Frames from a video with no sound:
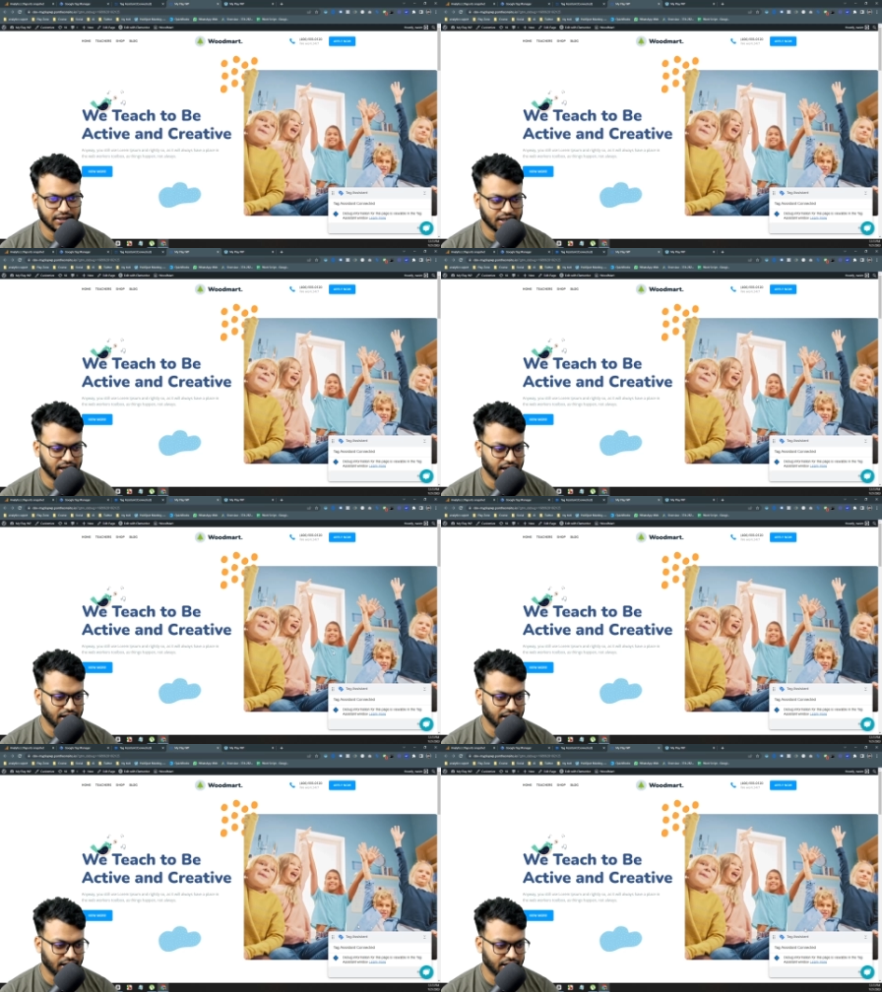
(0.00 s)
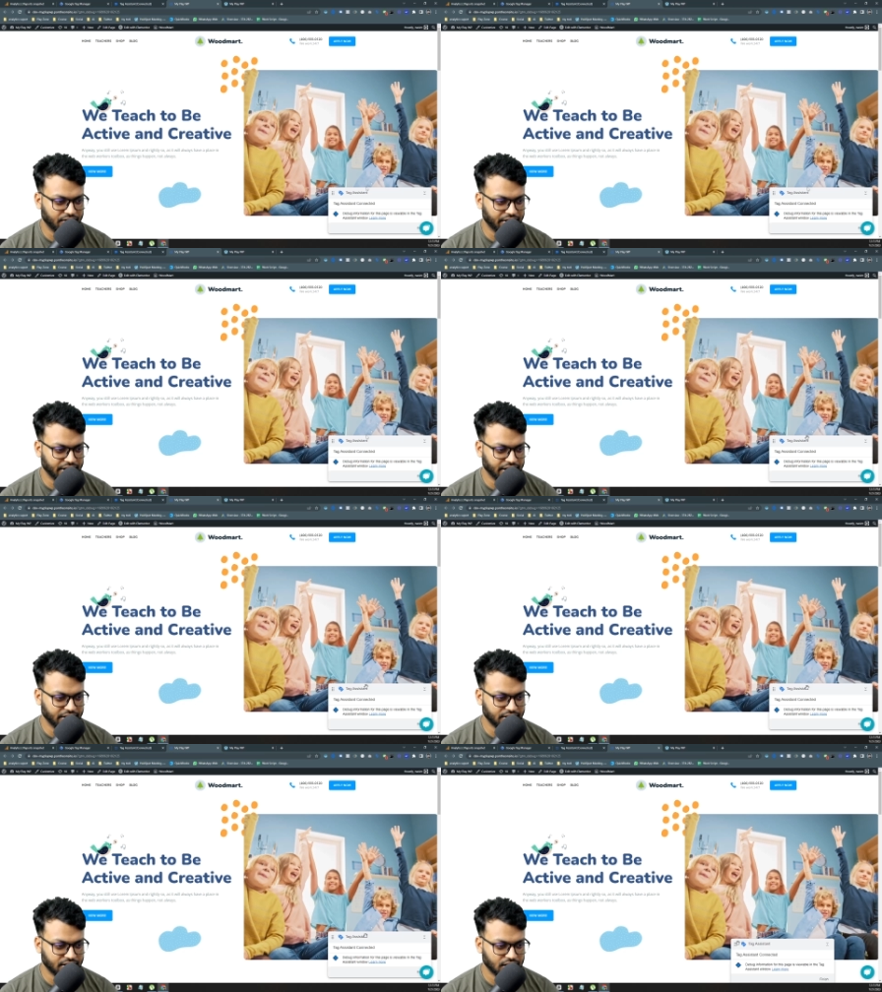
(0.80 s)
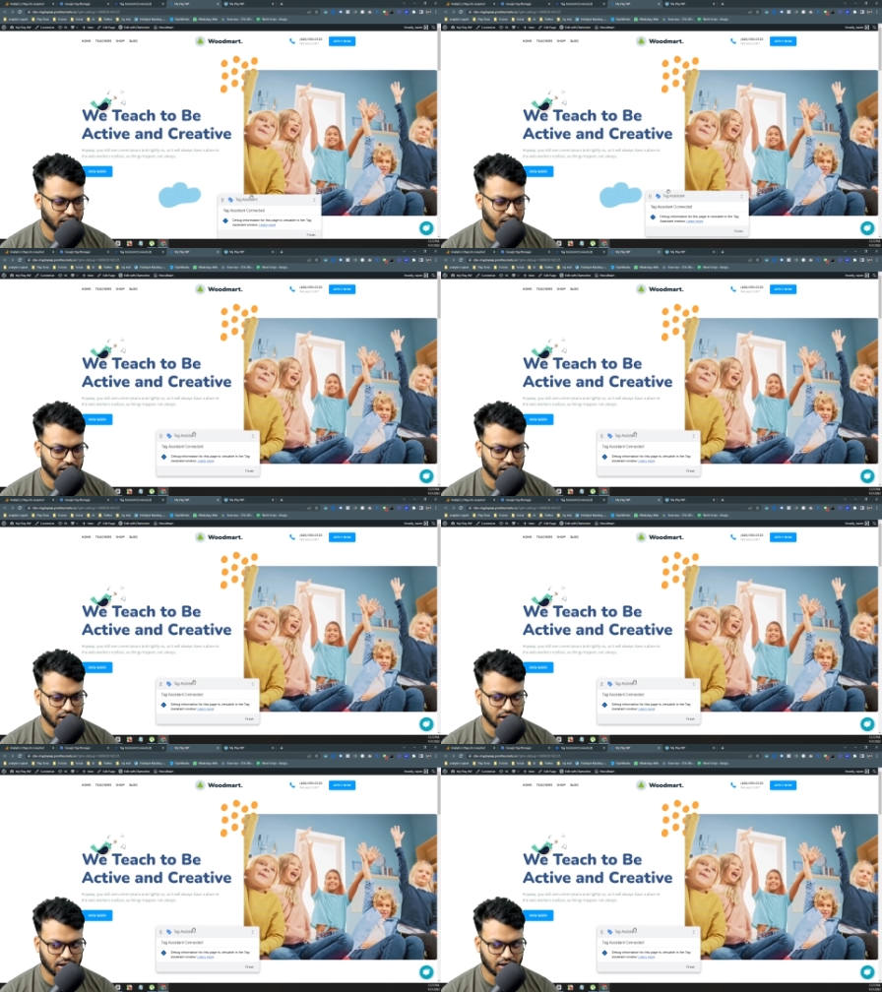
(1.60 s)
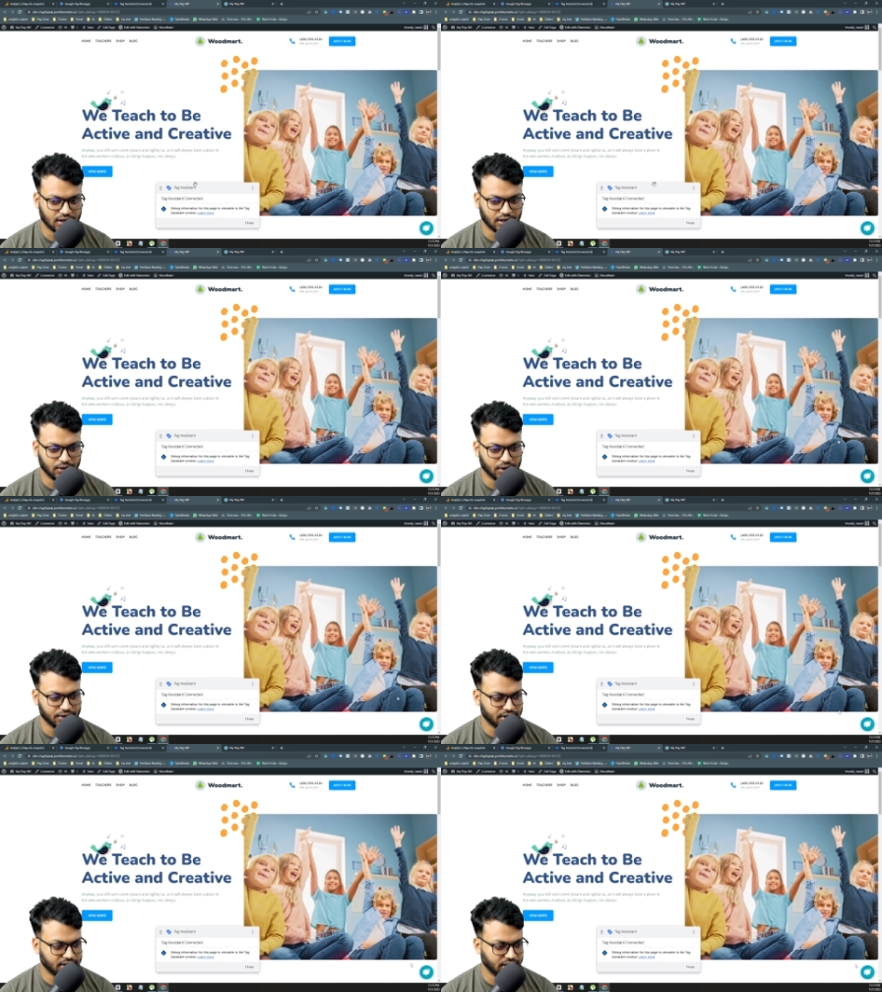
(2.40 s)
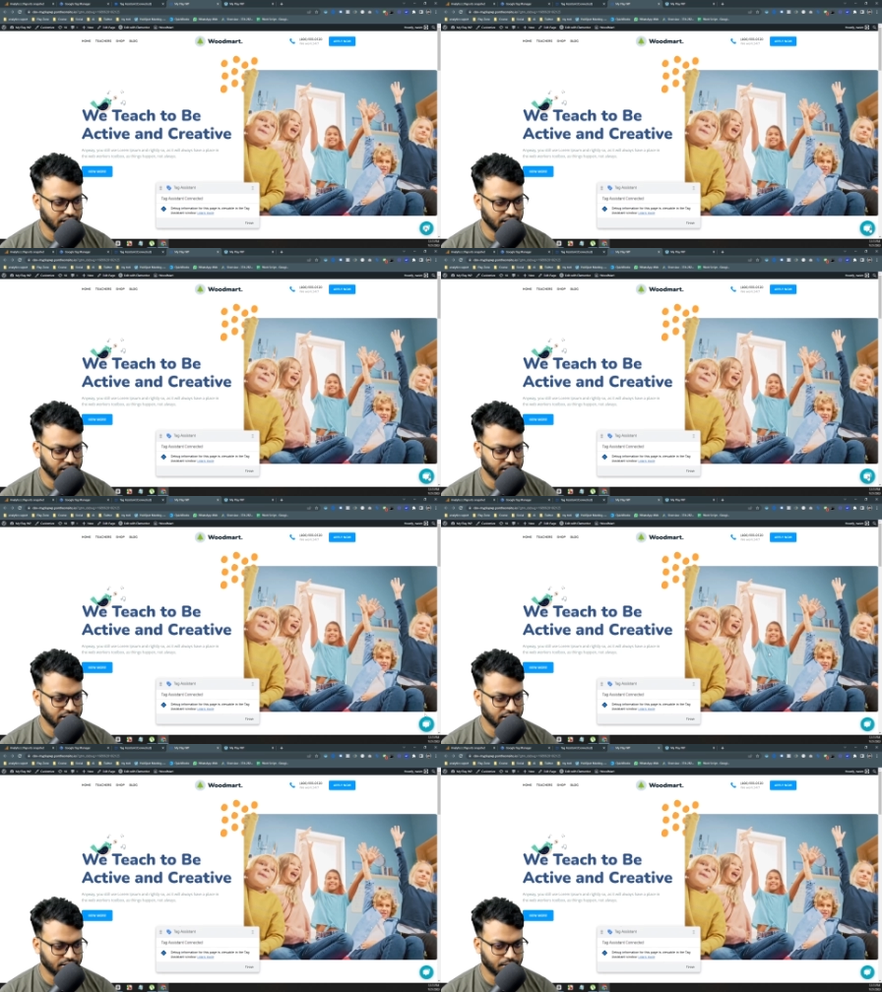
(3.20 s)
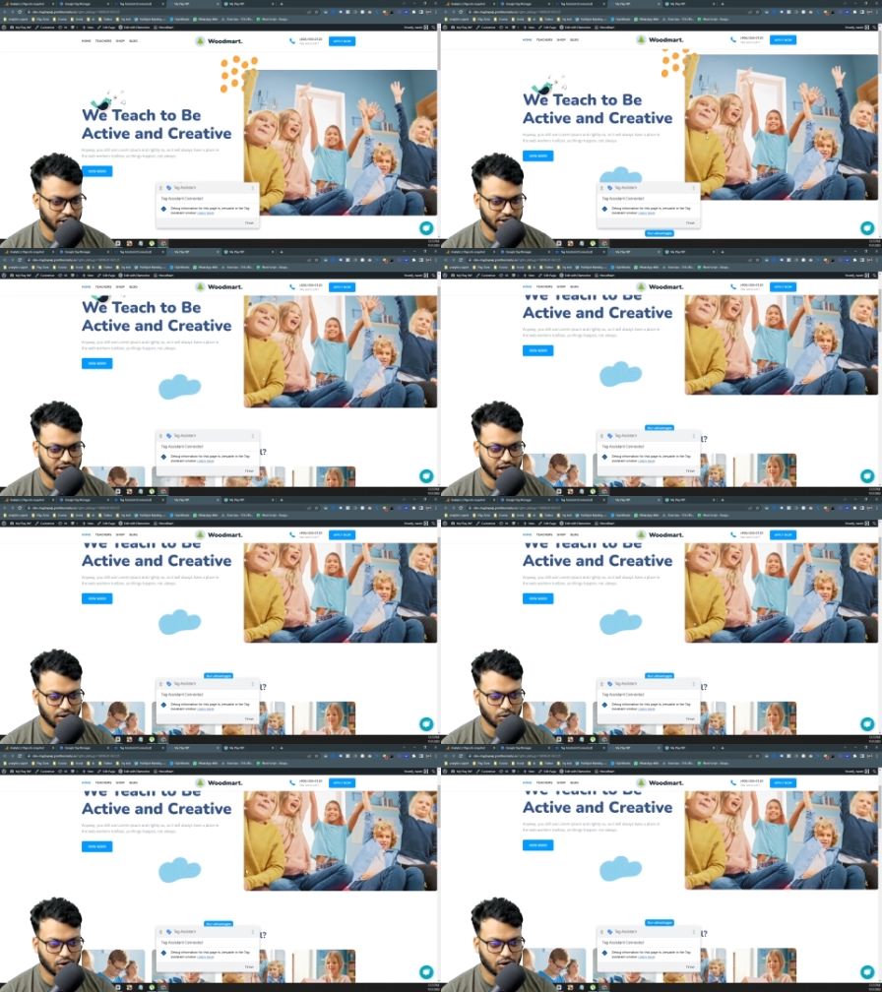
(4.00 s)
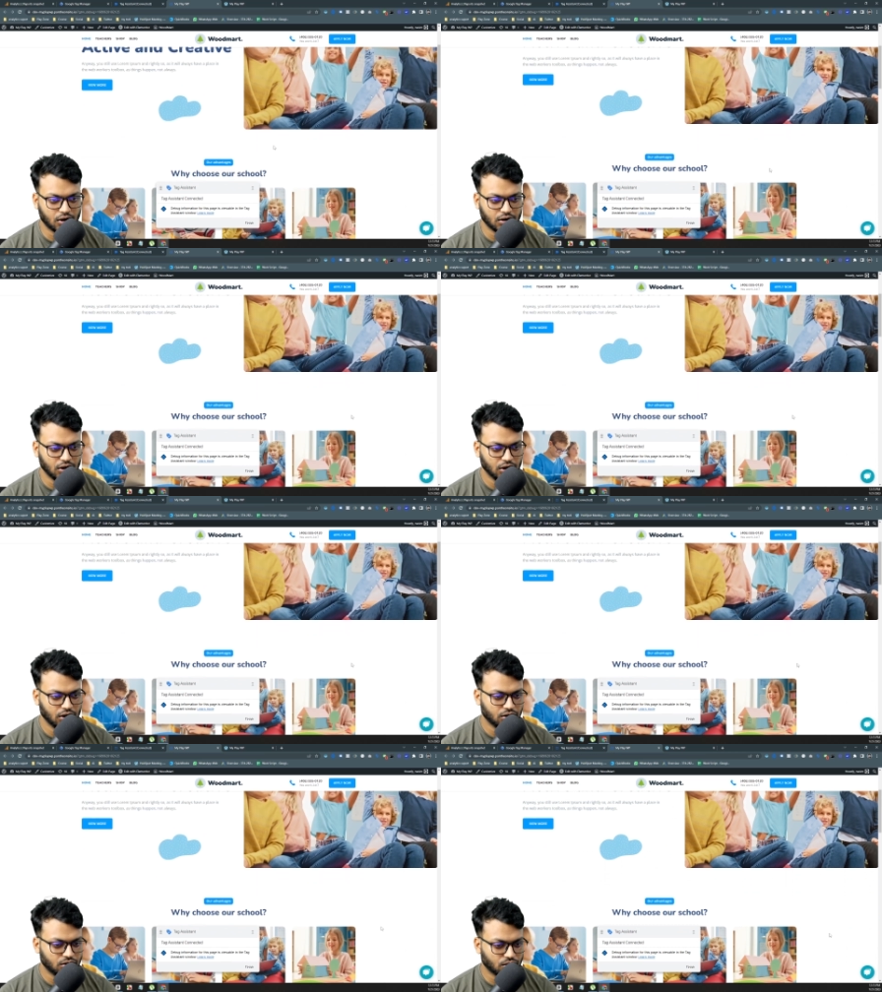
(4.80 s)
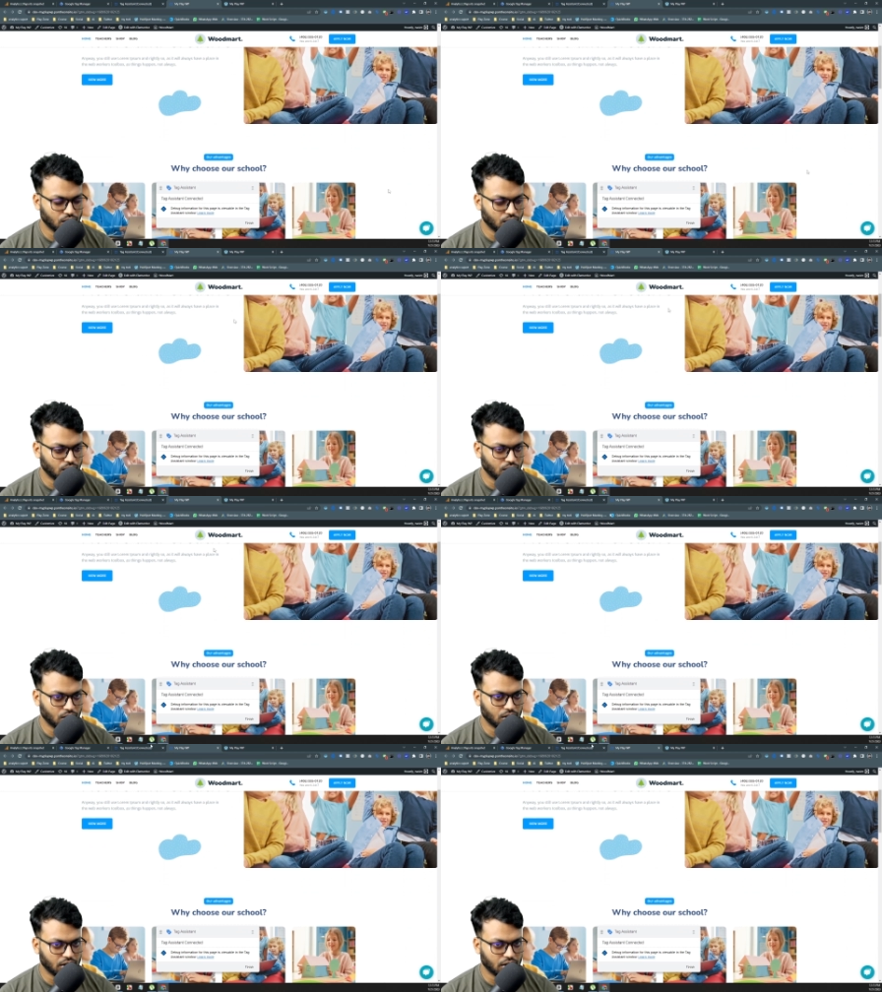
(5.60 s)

and here it is uh, you can see this is my chatbot so you